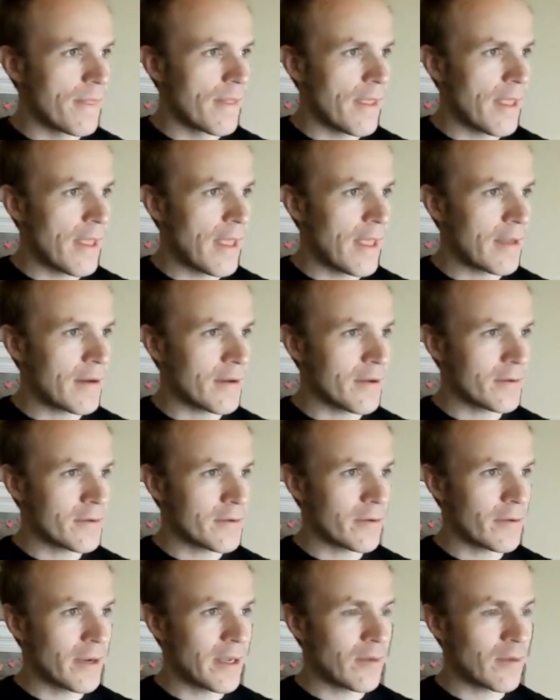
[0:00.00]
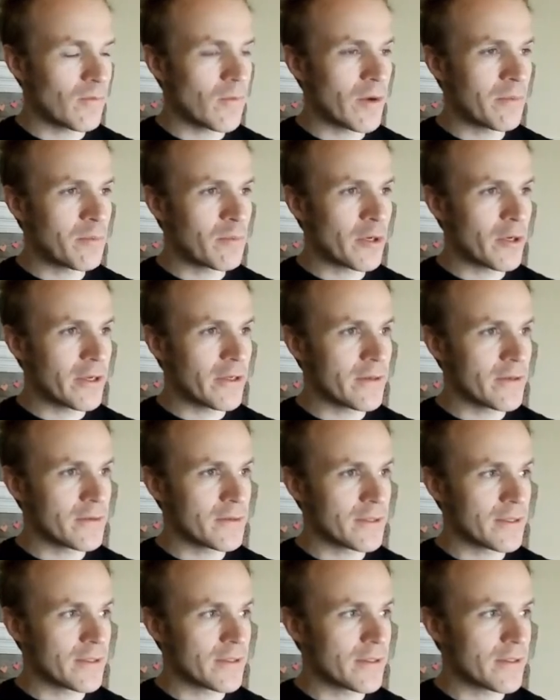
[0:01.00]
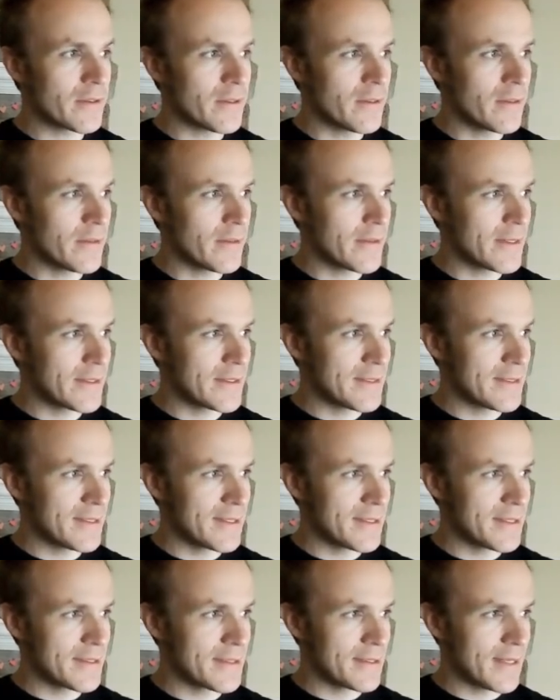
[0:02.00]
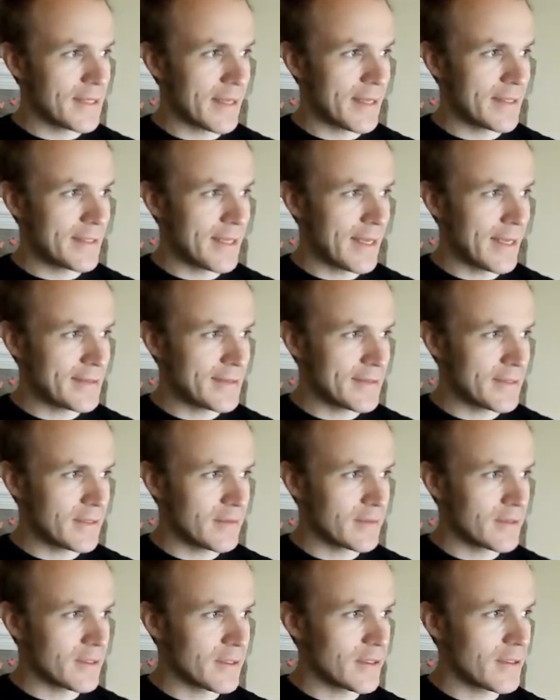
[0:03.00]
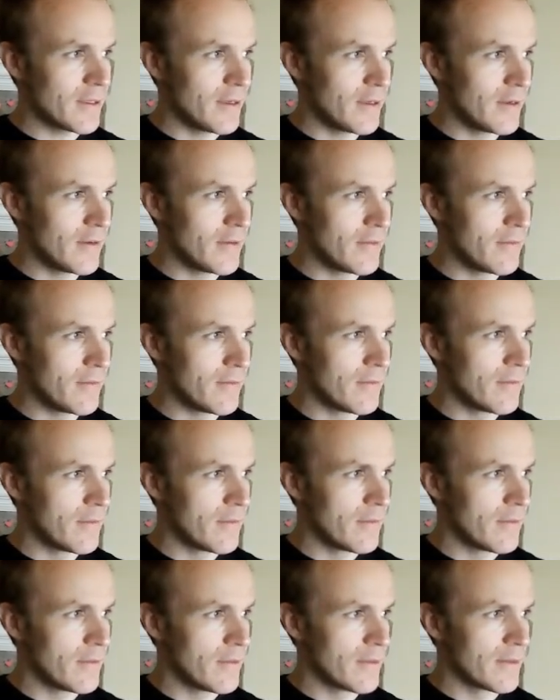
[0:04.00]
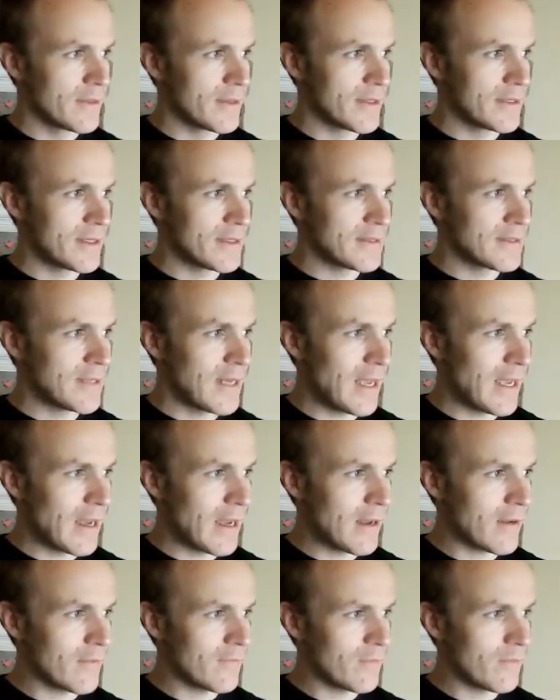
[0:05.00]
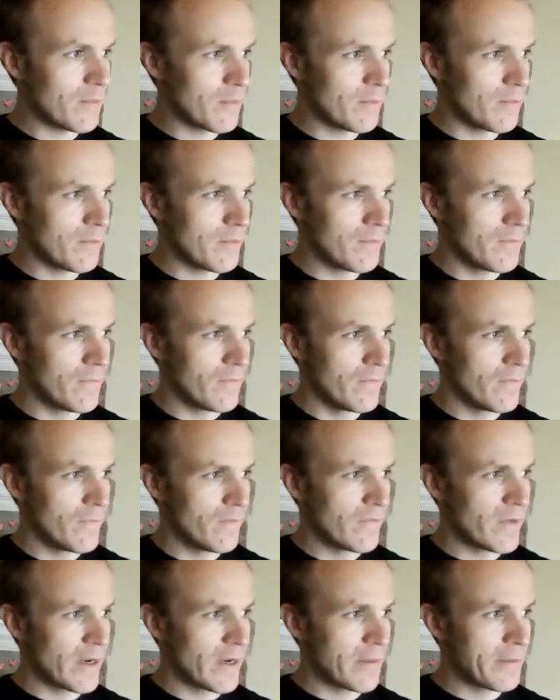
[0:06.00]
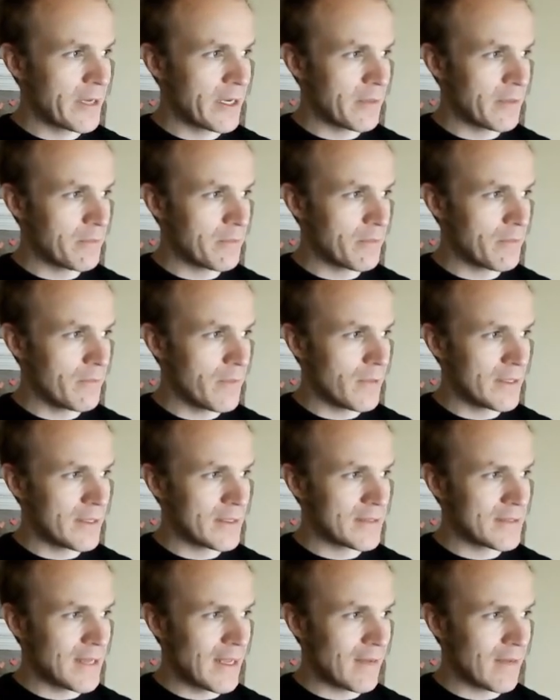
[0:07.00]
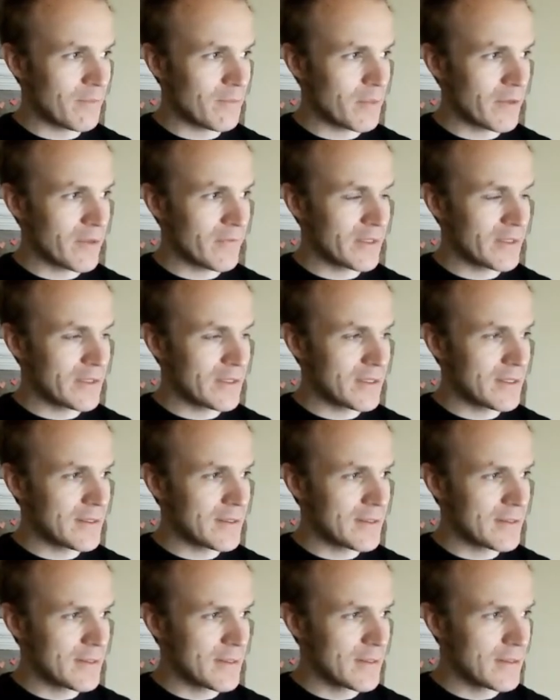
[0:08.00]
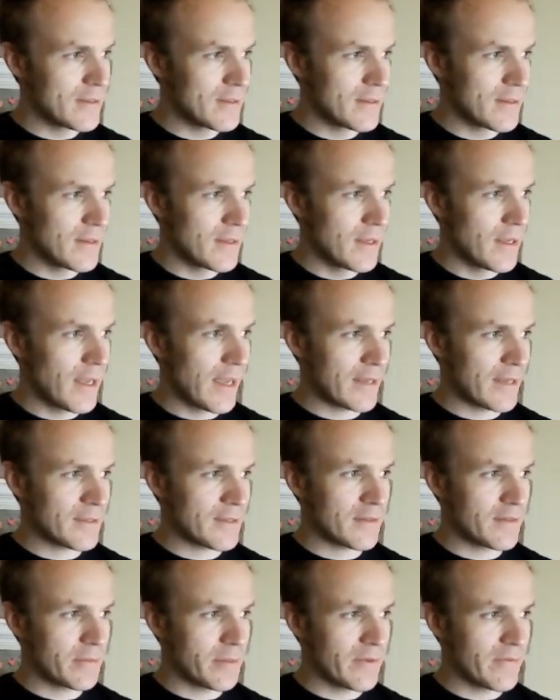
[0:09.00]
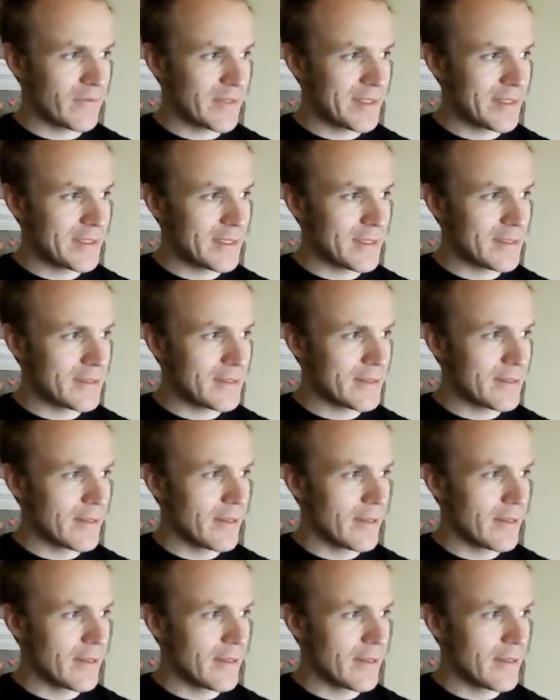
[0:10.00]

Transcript: And I'll create one more user that's just a test user. It doesn't have very many, it doesn't have privileges, extra privileges.